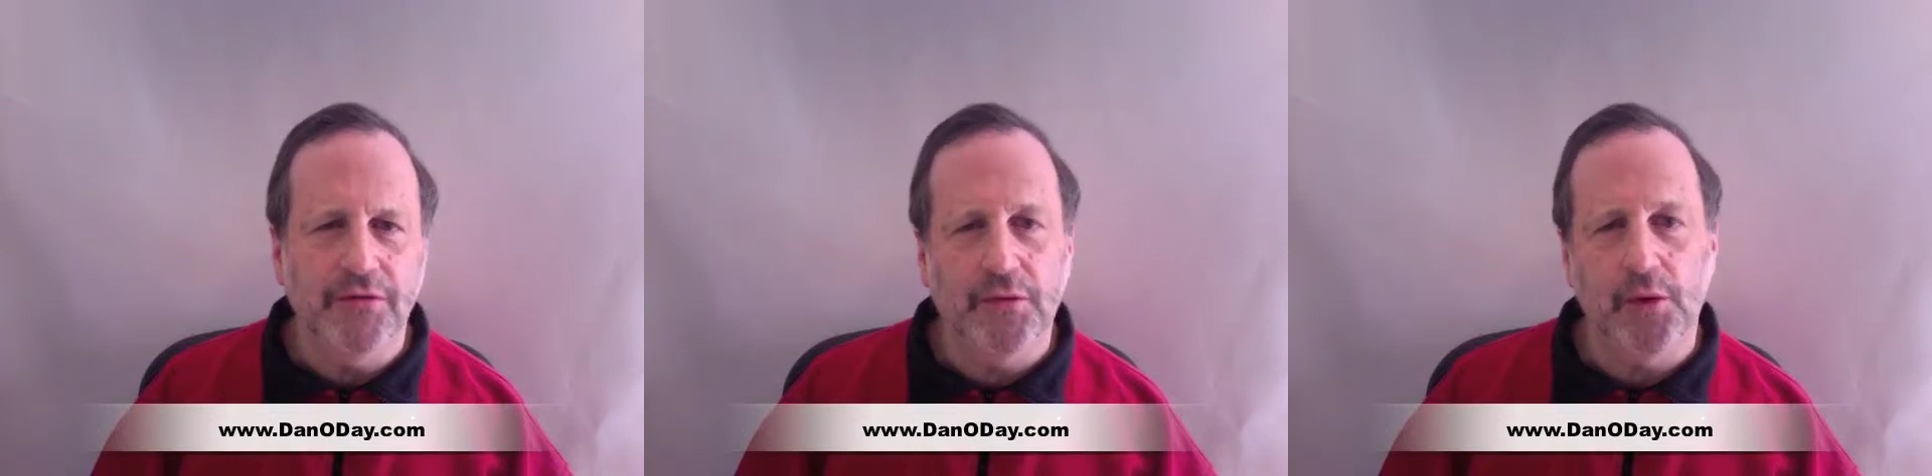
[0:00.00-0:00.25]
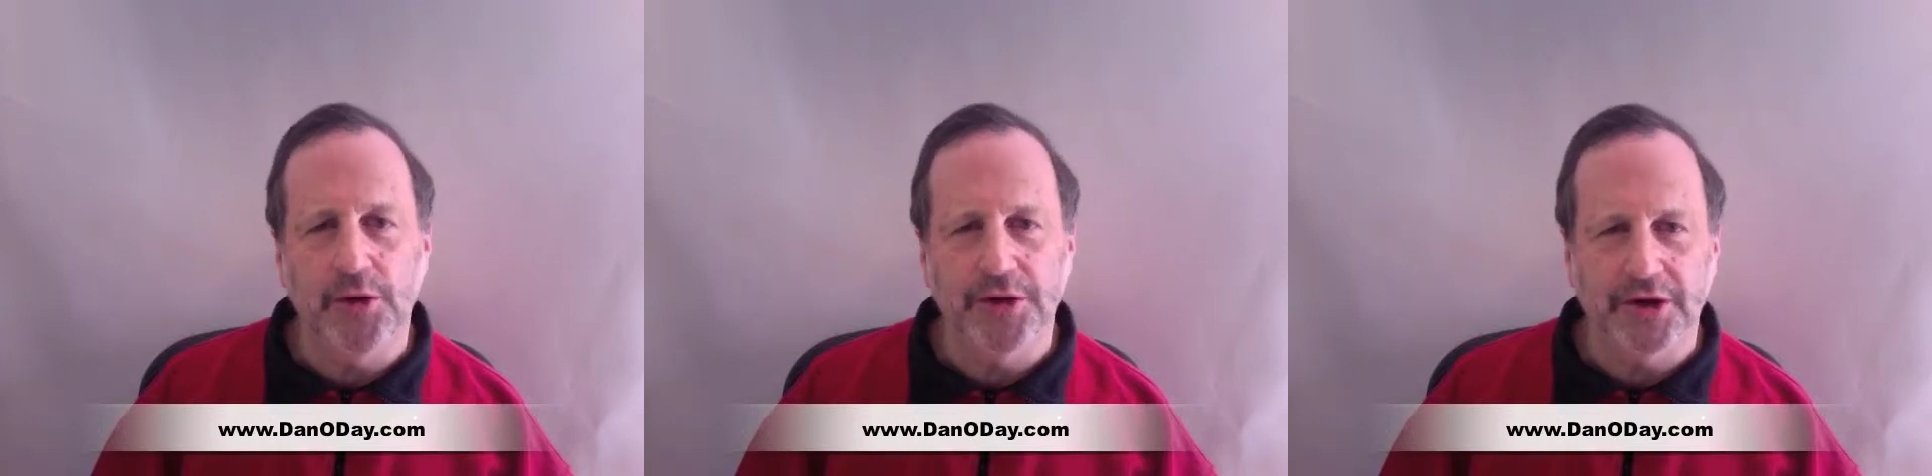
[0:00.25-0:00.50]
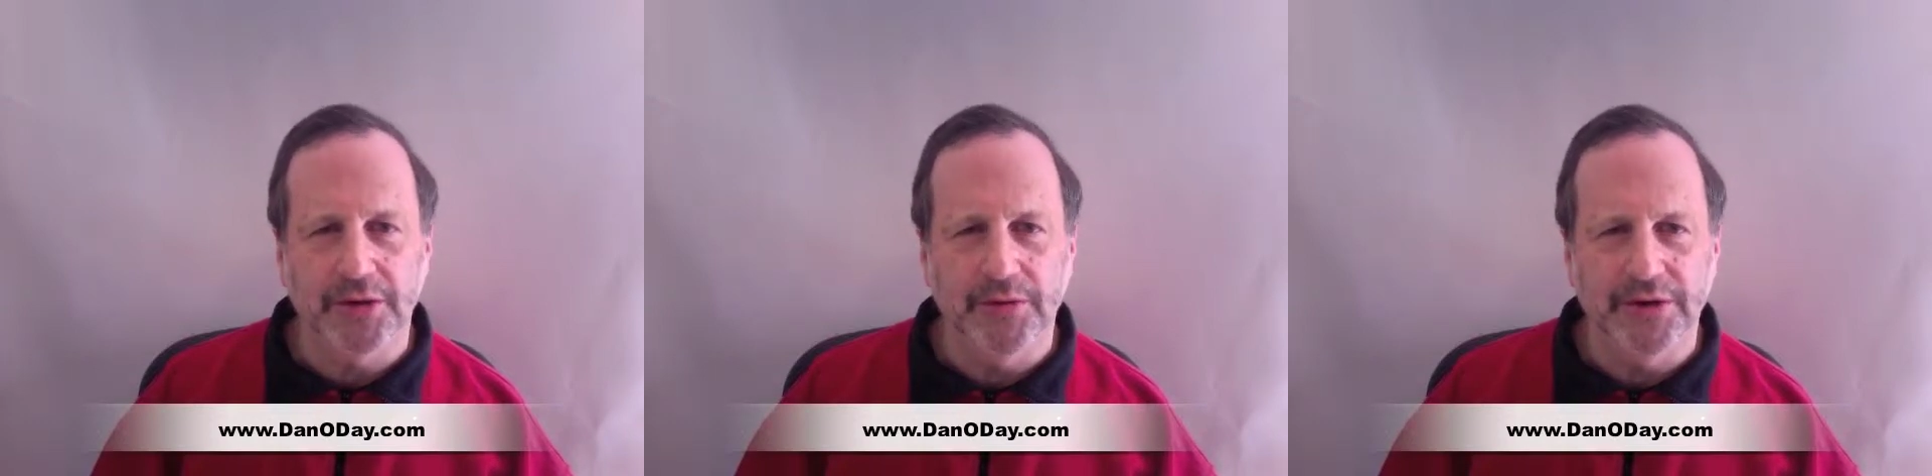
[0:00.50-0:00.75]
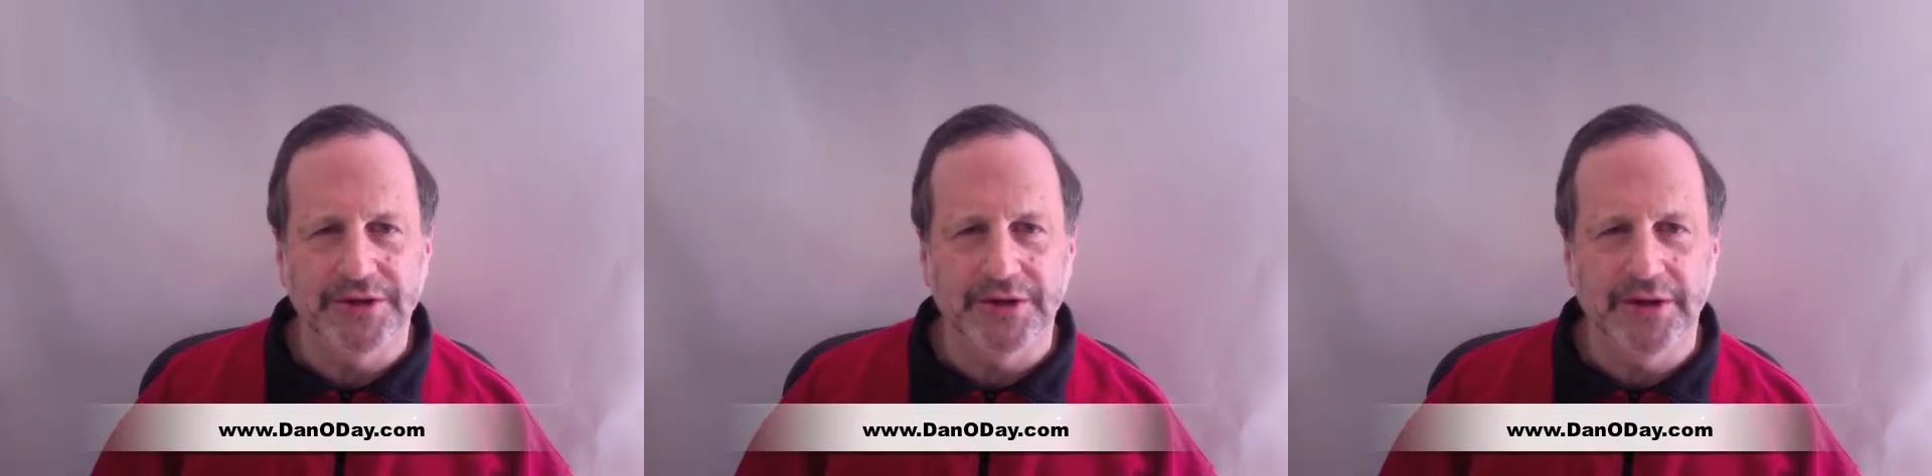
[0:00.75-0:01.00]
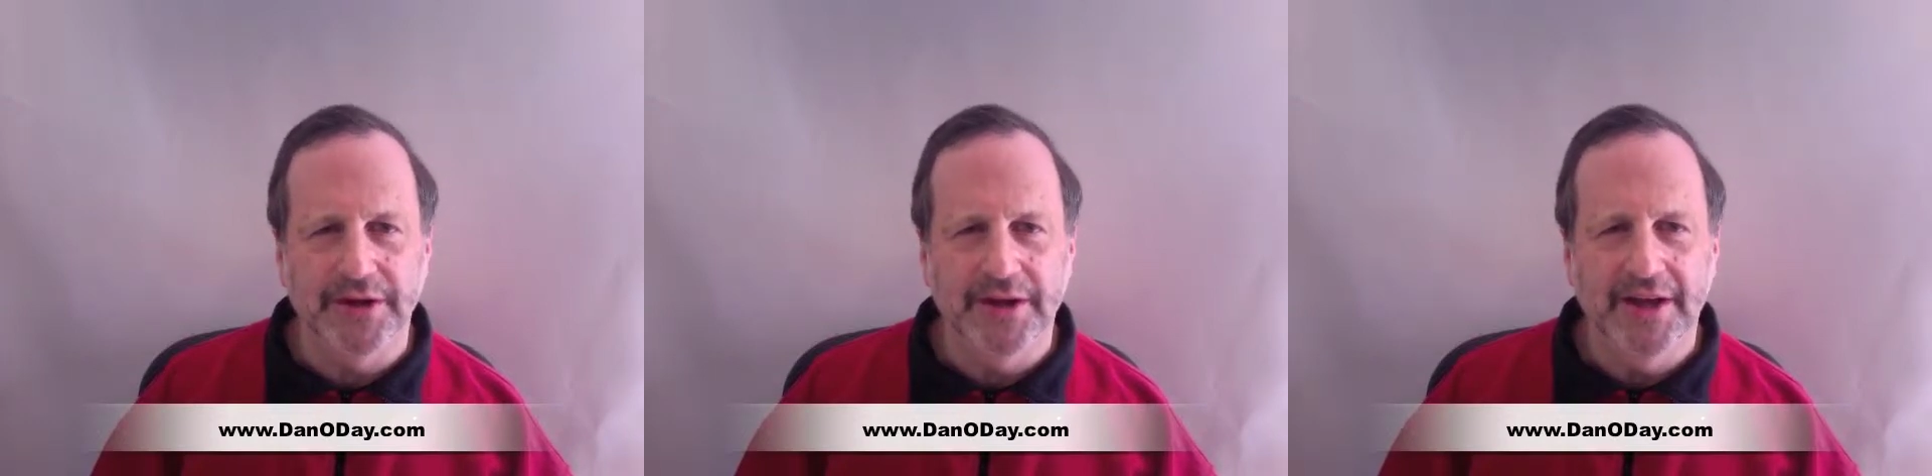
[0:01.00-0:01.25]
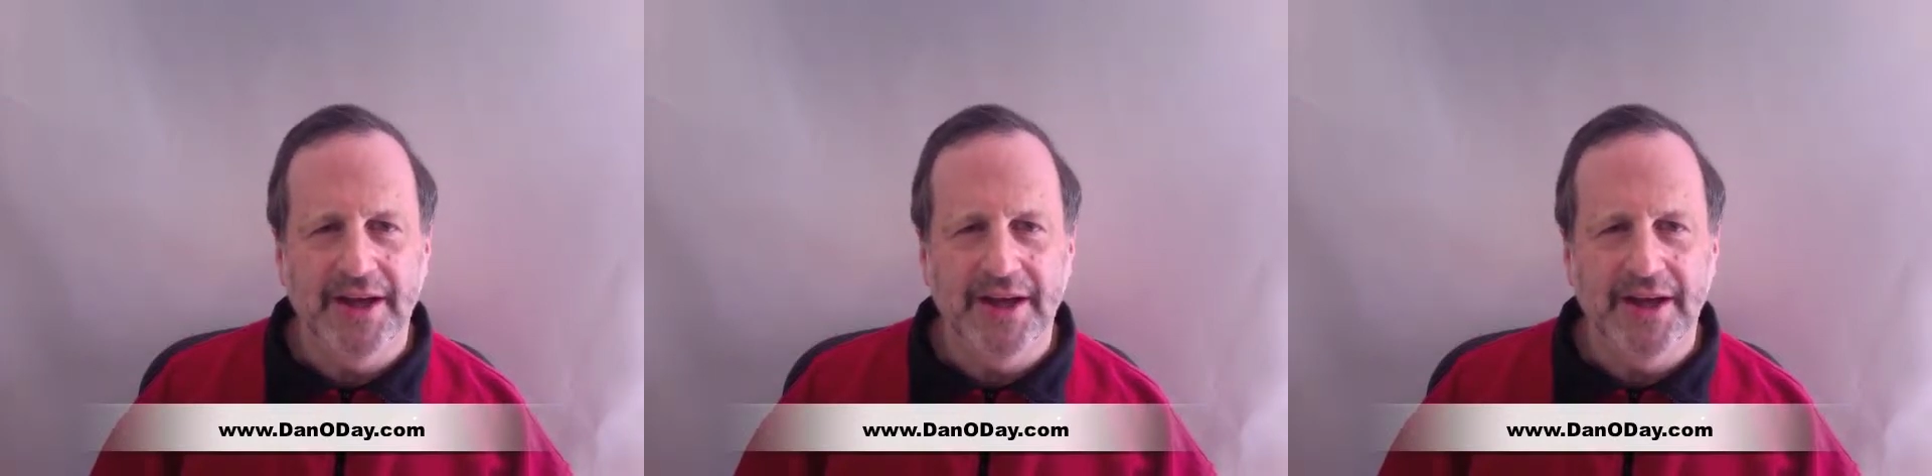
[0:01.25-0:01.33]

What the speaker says: for the commercial.